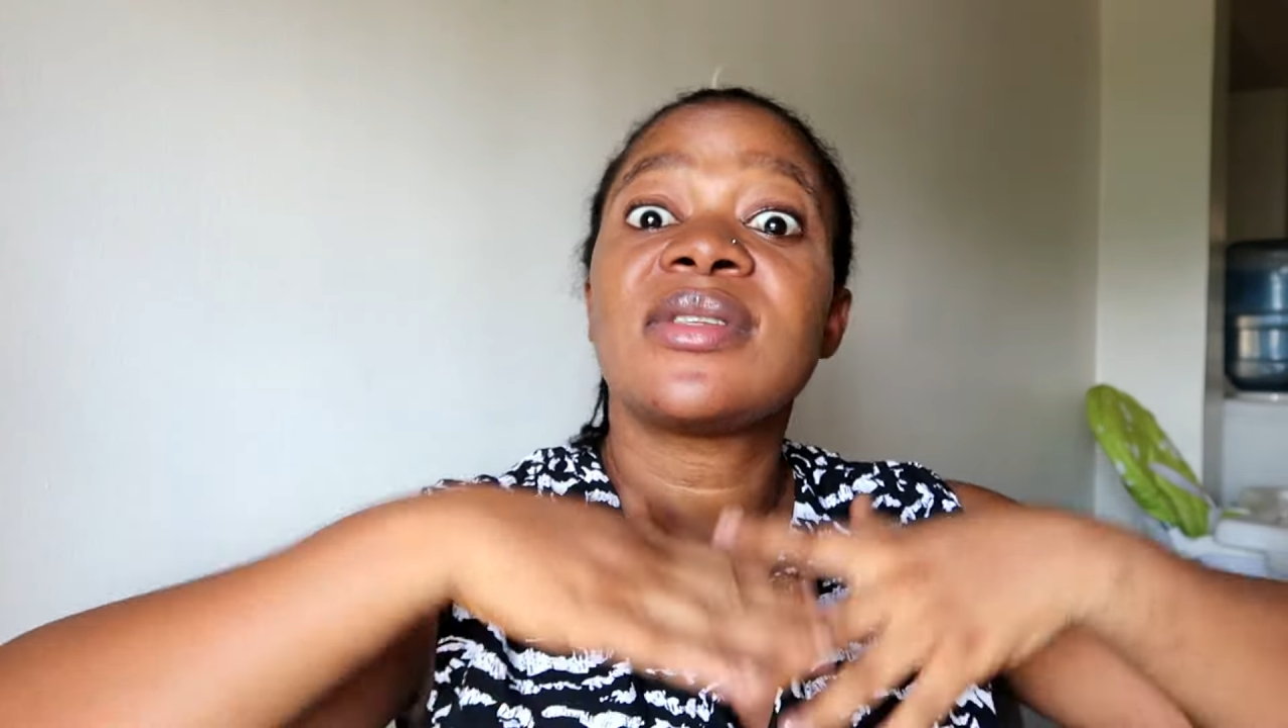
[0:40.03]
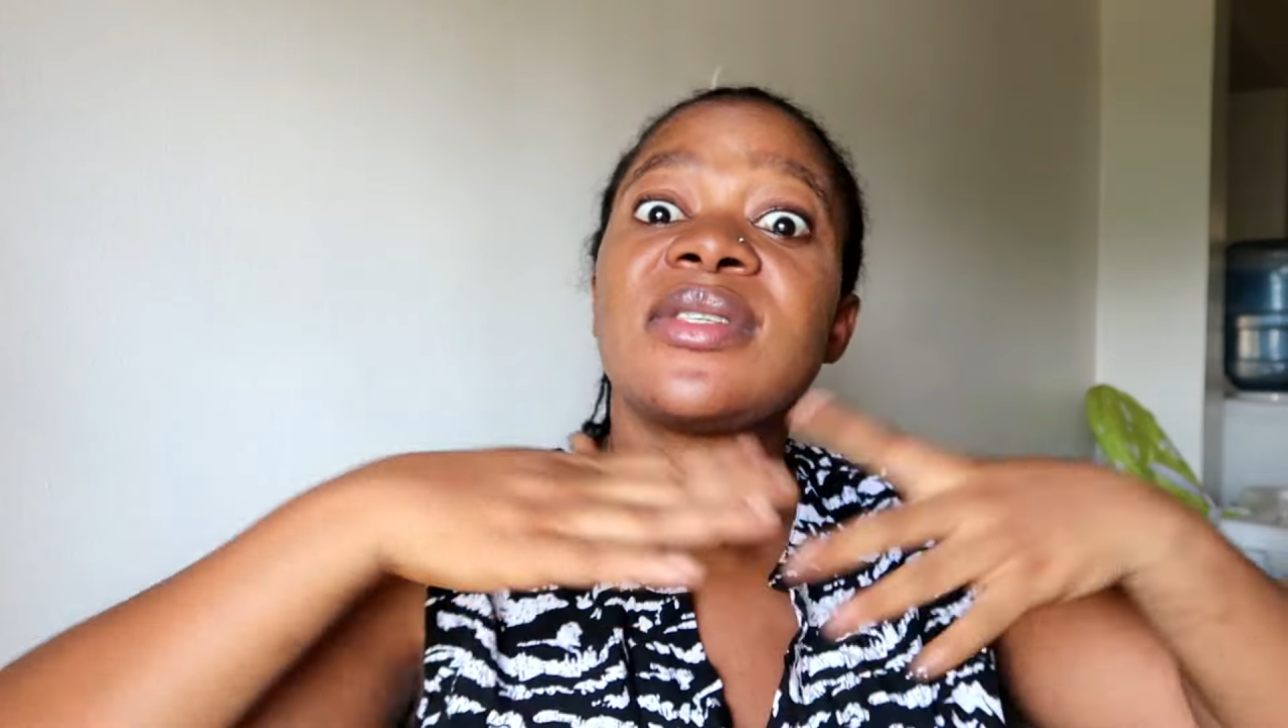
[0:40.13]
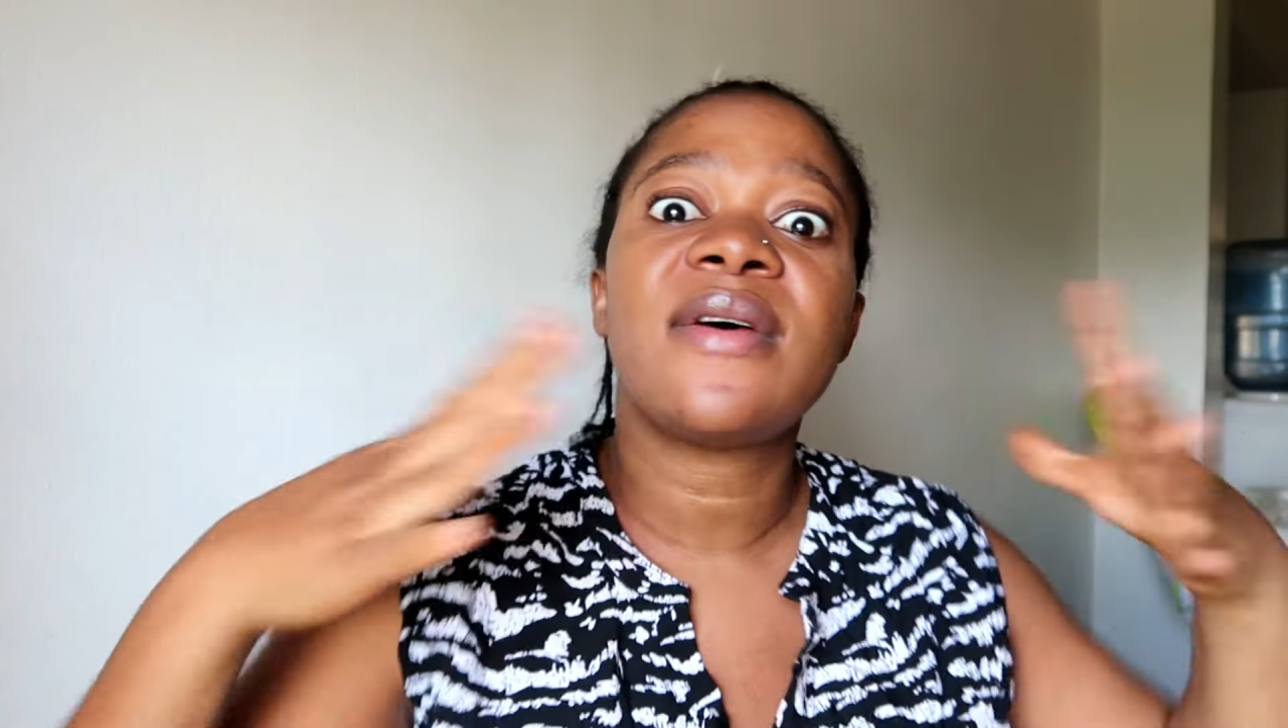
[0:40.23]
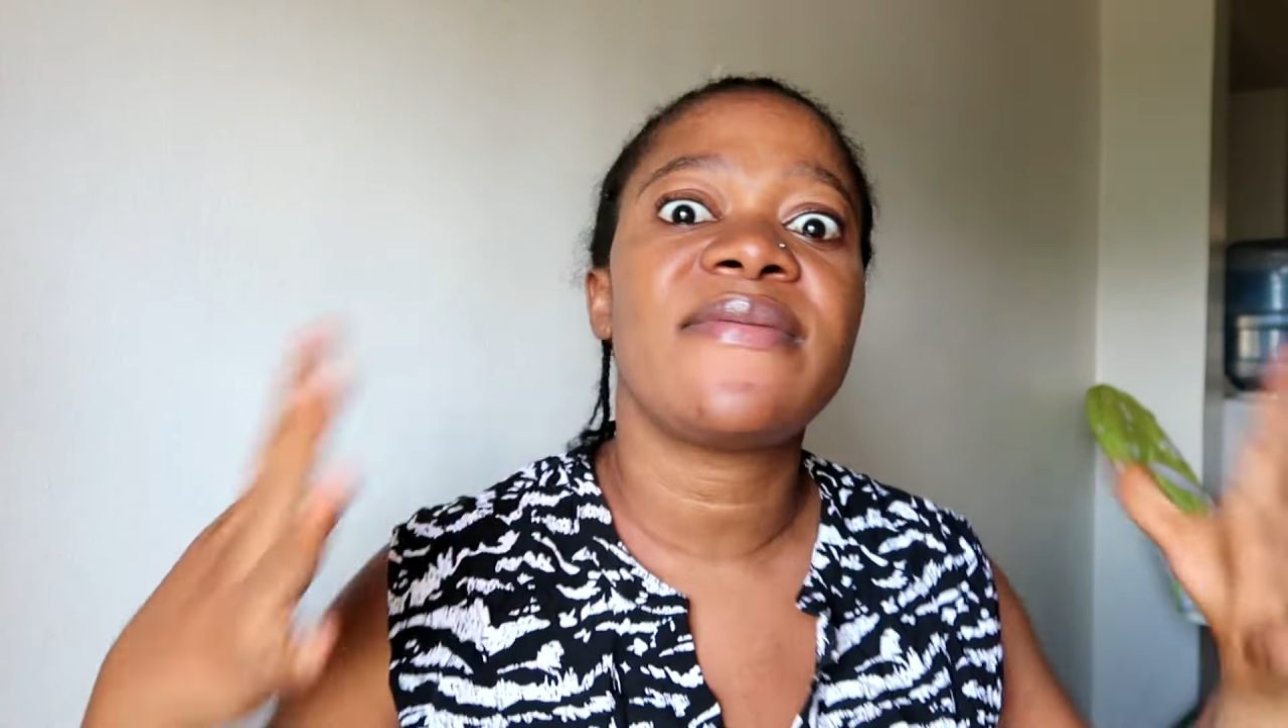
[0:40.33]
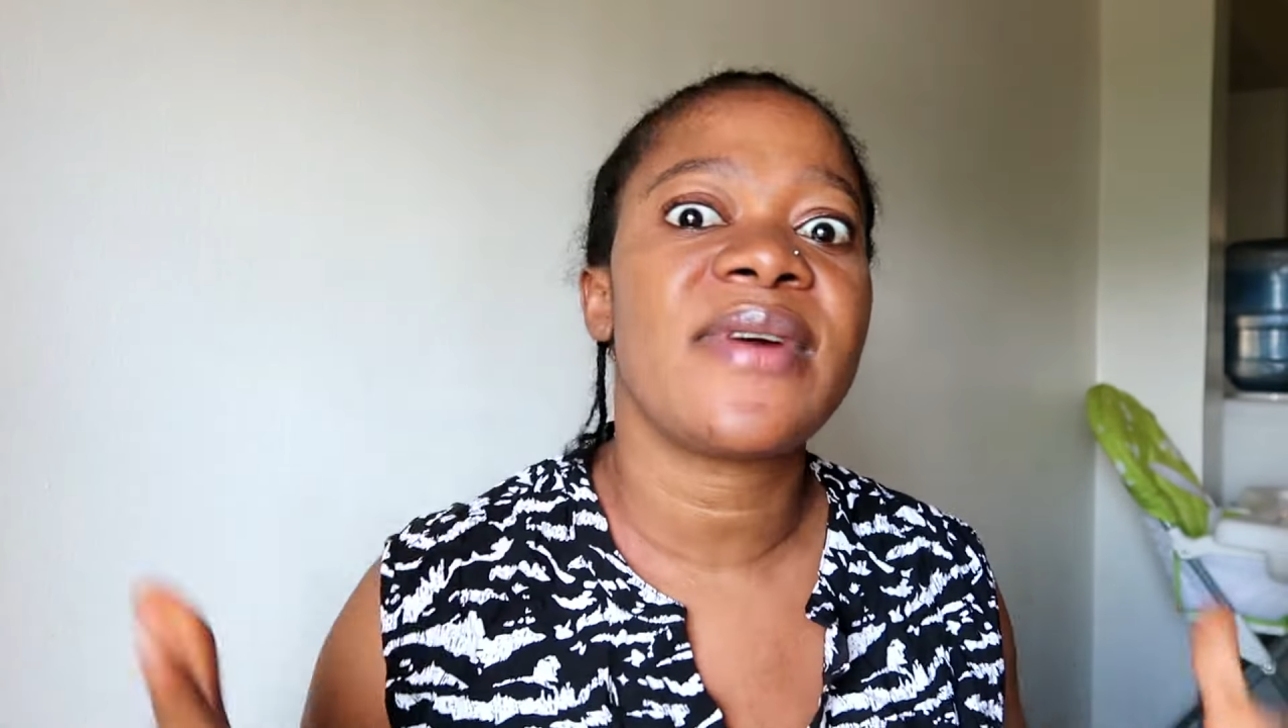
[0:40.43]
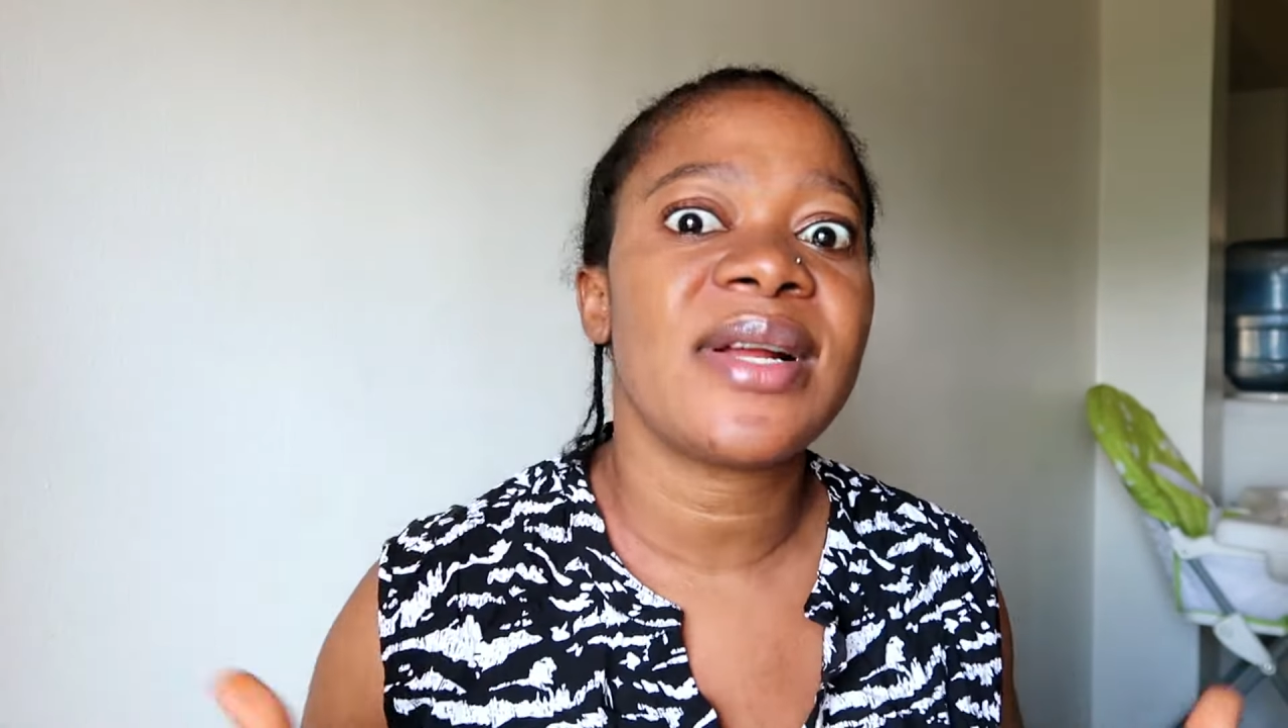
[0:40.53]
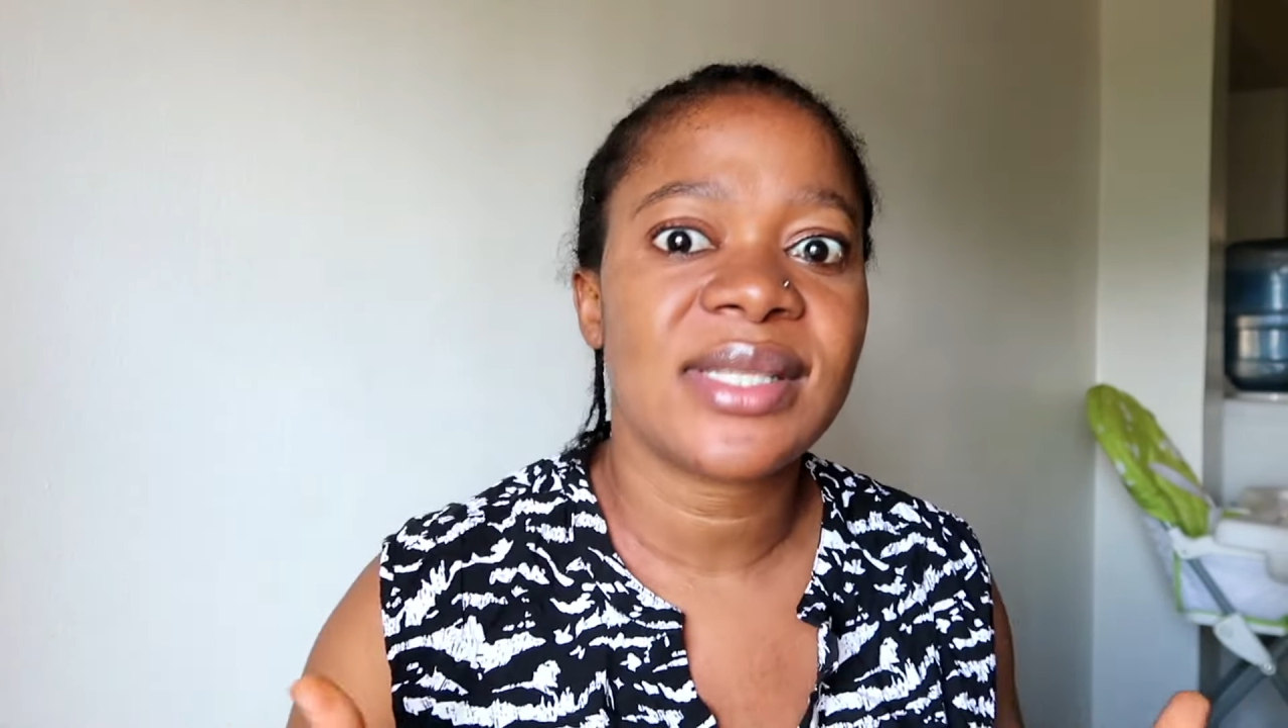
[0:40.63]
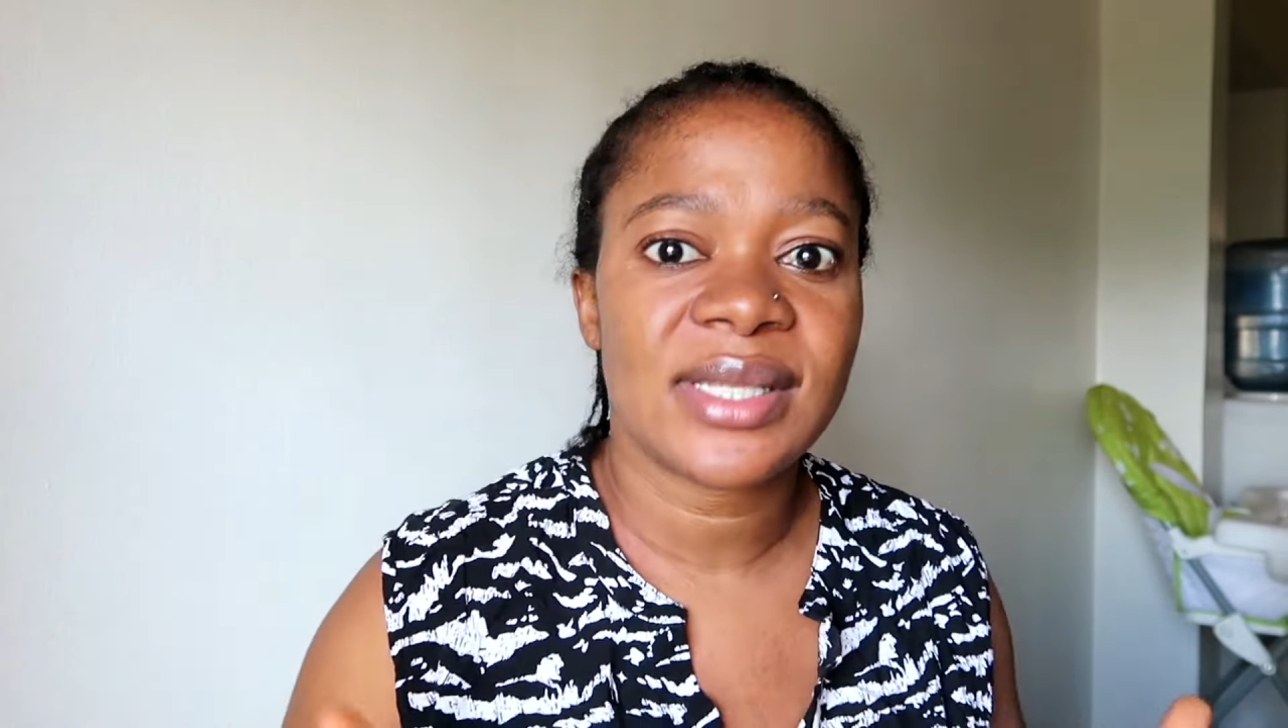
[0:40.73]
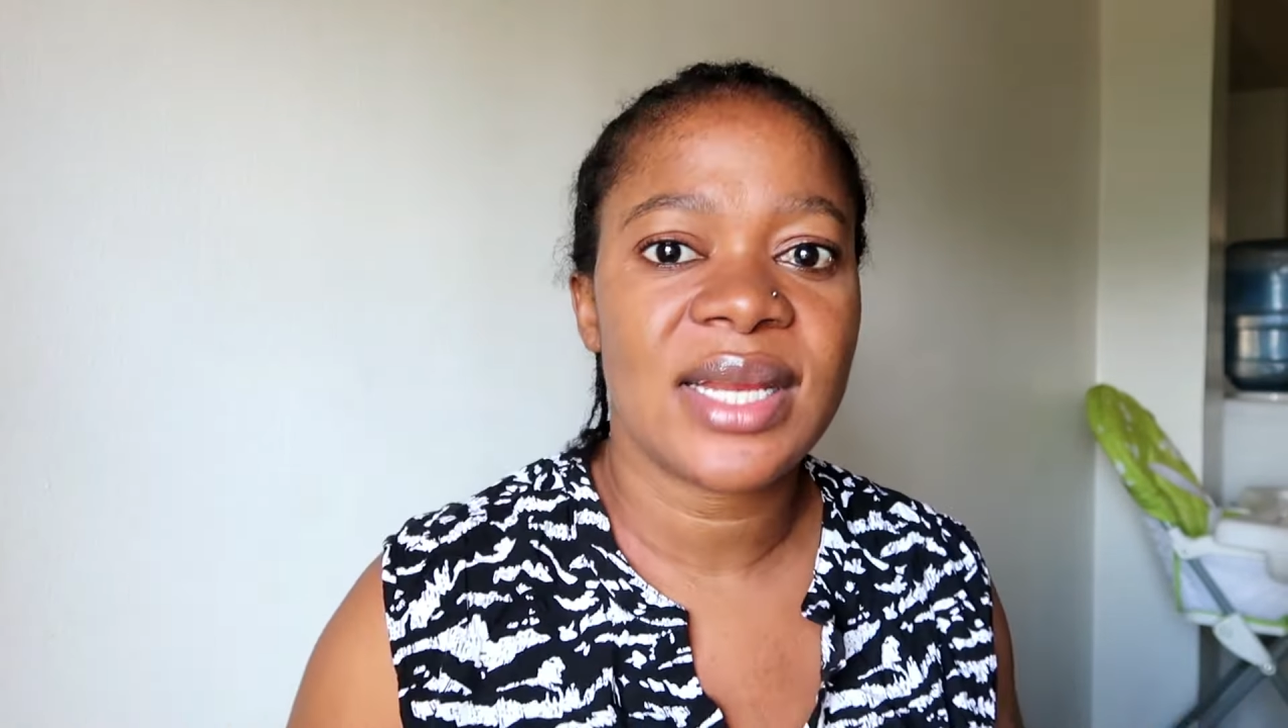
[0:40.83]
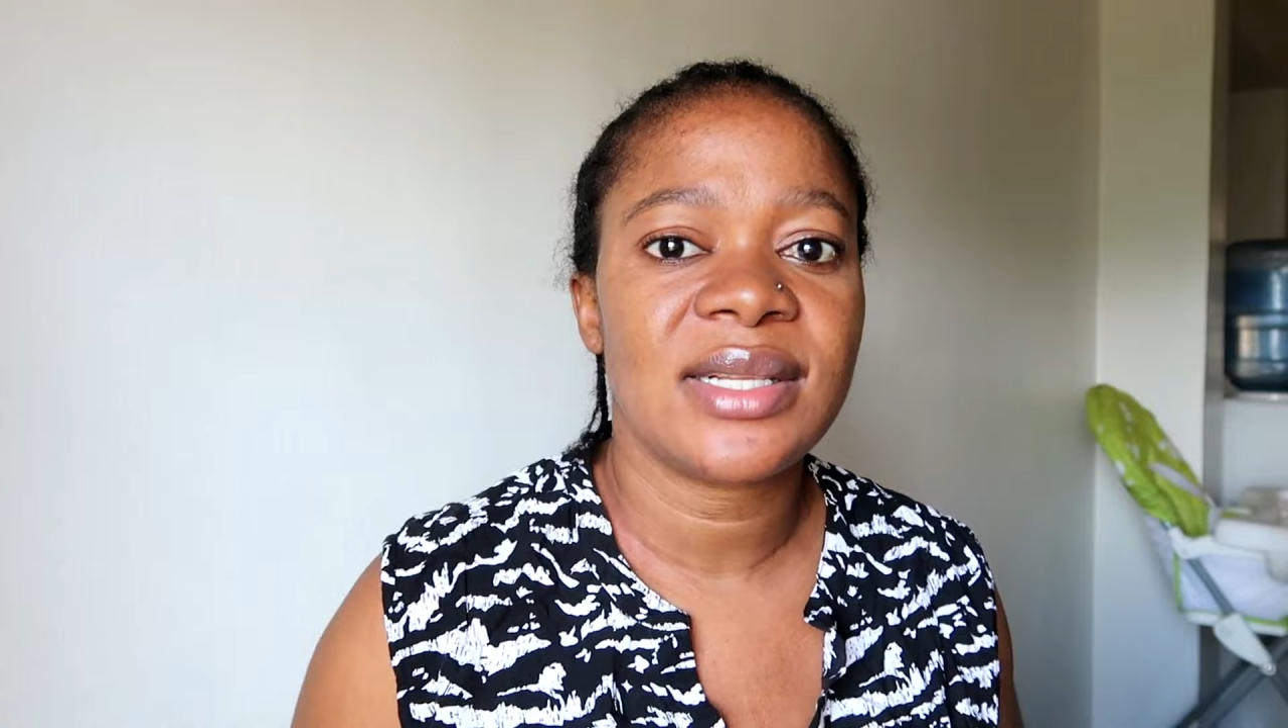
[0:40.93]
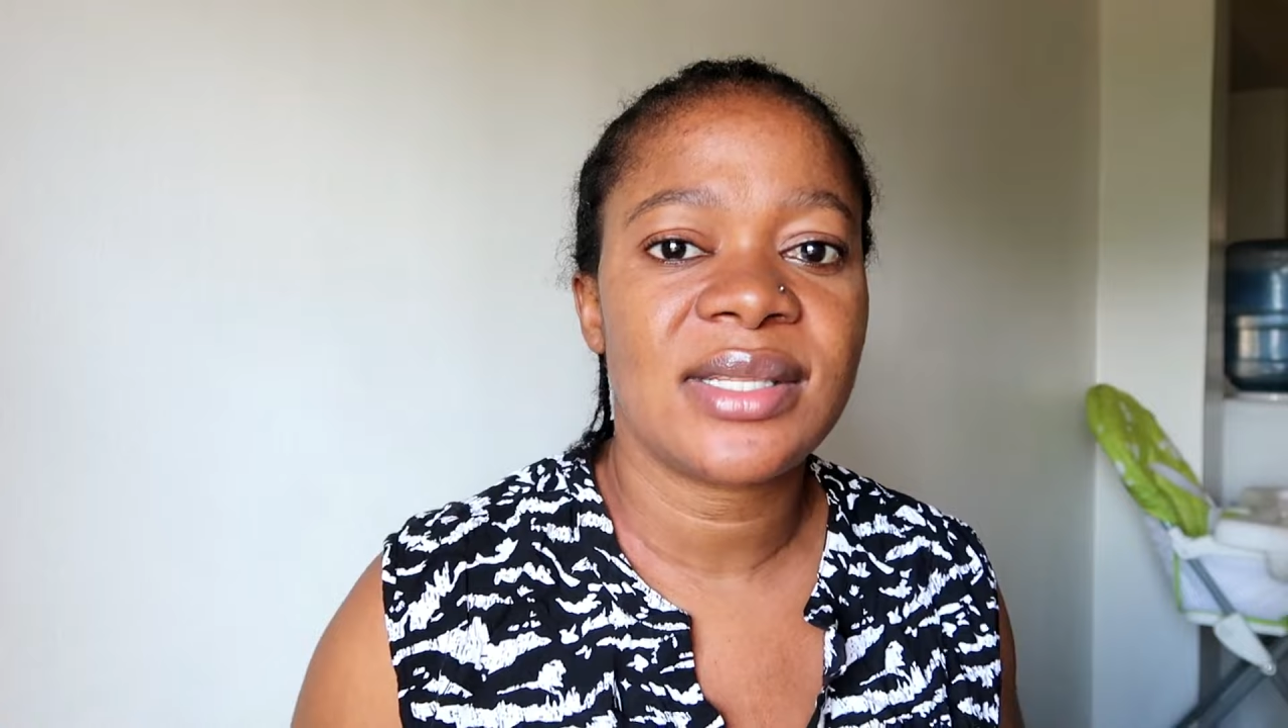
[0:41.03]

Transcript: several skin